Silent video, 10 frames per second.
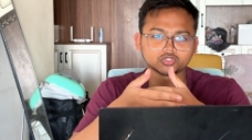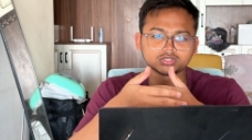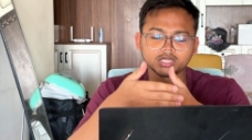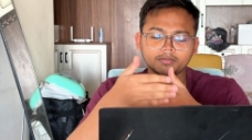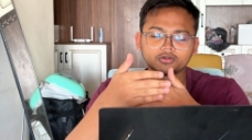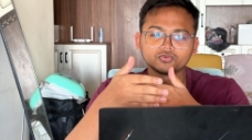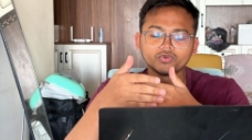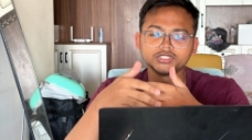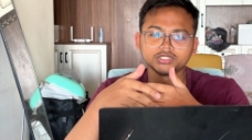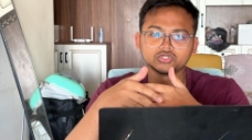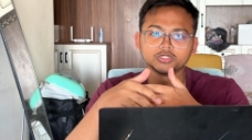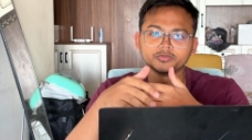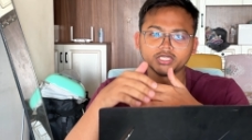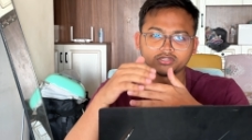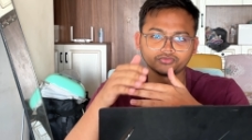number of questions will
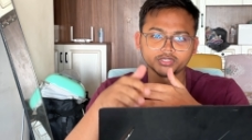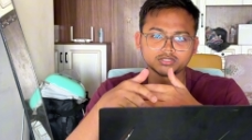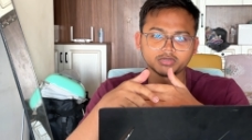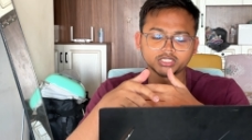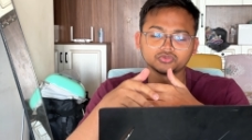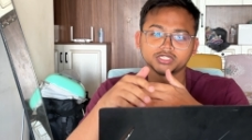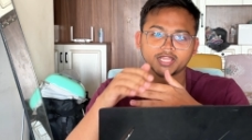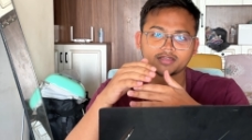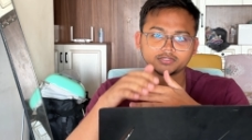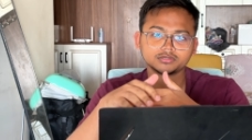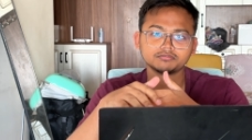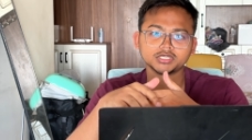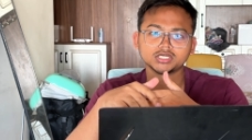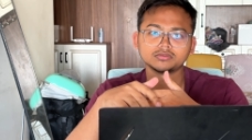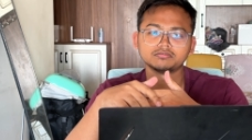be increased, but it will never
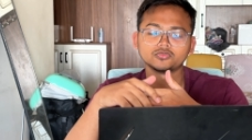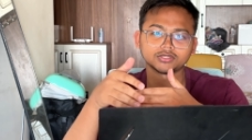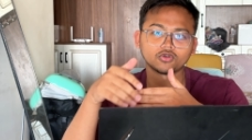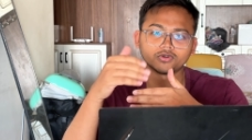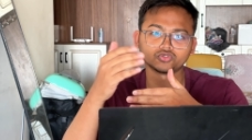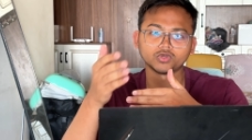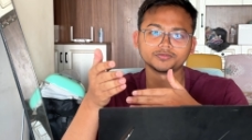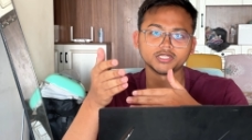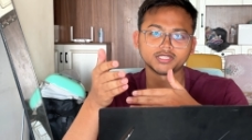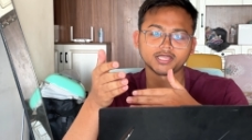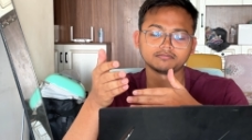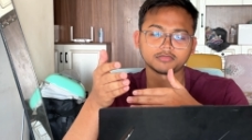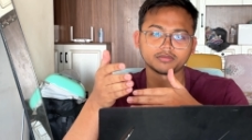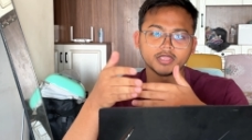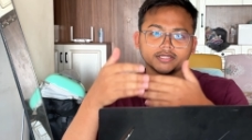be over 12. It can
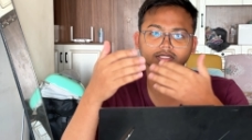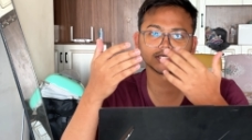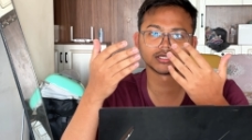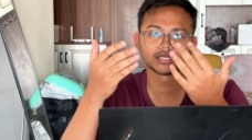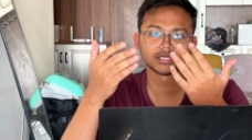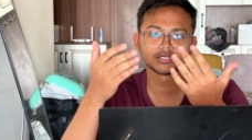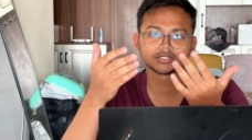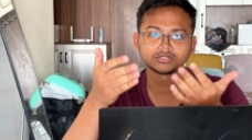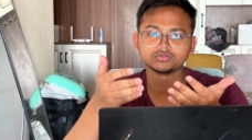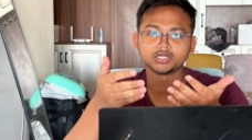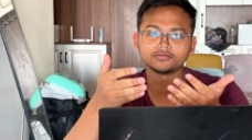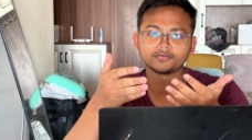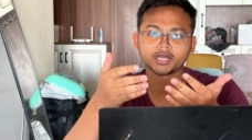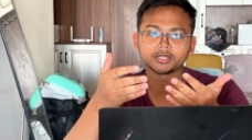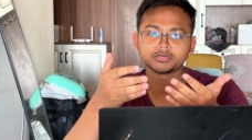make the student
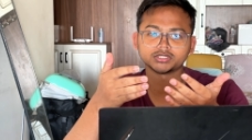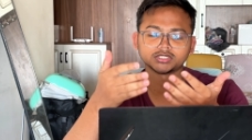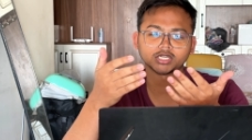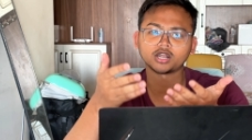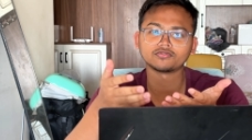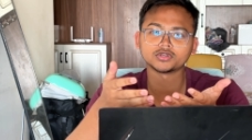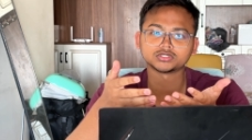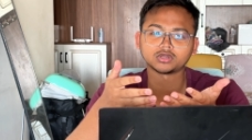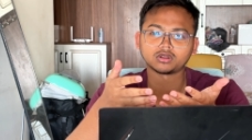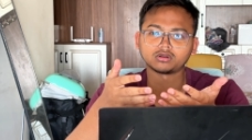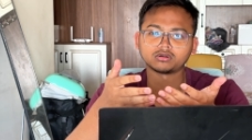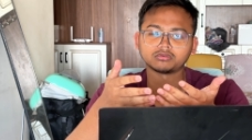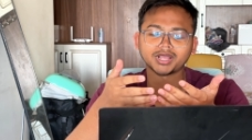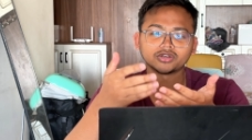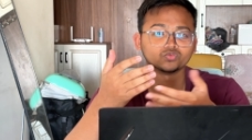very much nervous
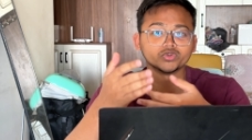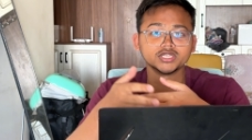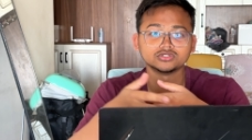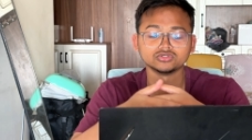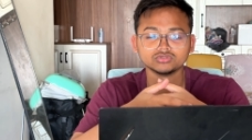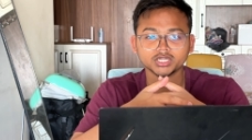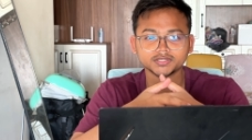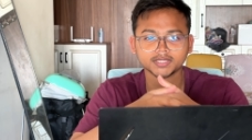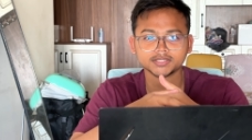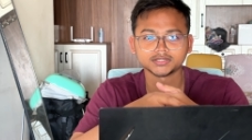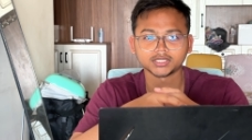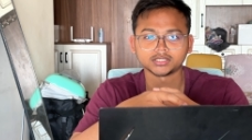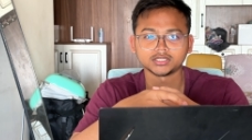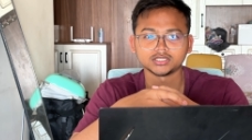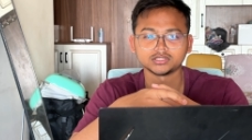or unwilling to do the test,
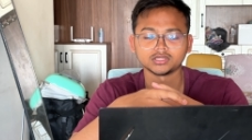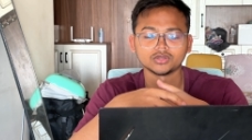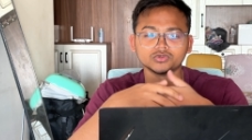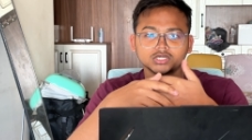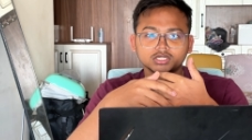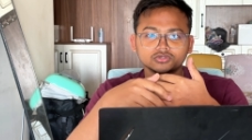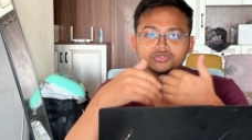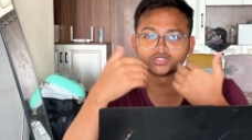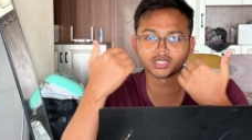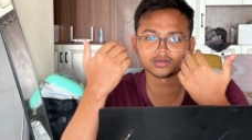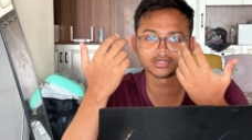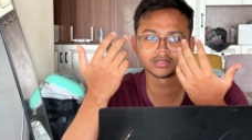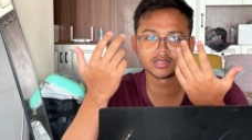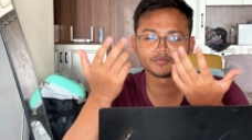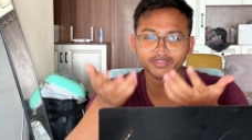and they will lose their
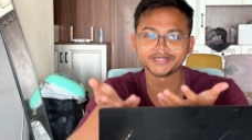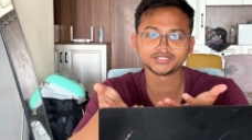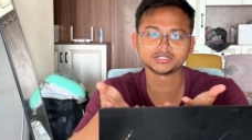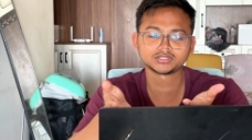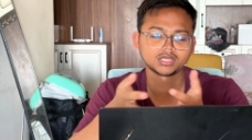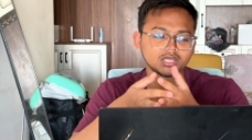patience.